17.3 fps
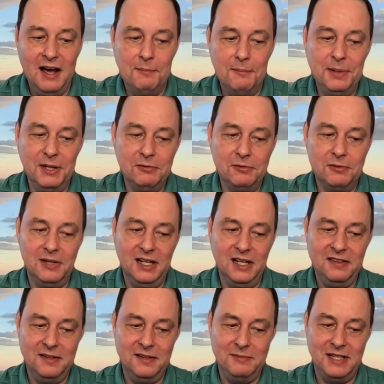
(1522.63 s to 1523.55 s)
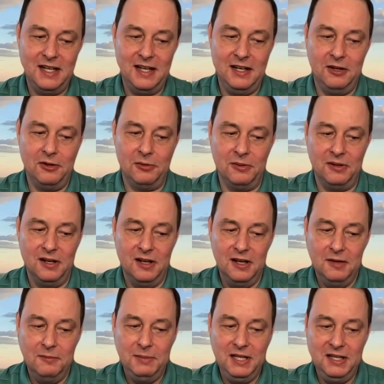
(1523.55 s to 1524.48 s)
But write them down
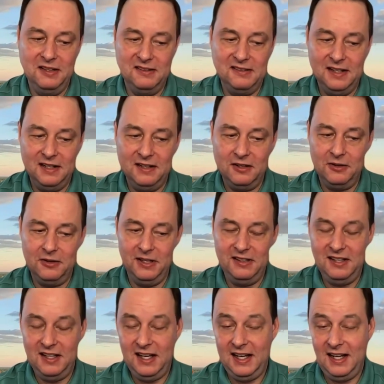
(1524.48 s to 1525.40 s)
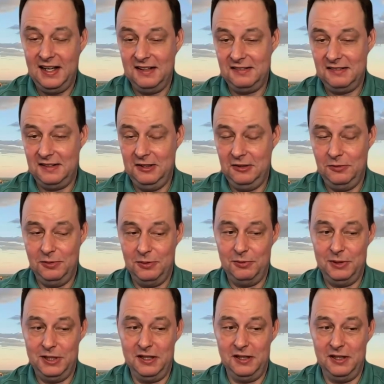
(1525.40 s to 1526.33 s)
because they're going to ask you
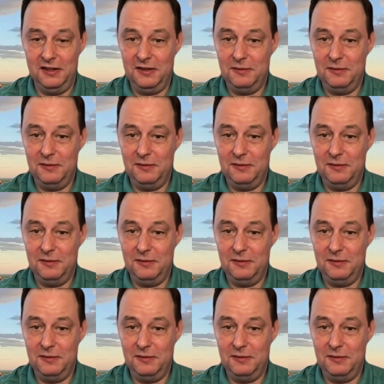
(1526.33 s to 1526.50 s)
what we call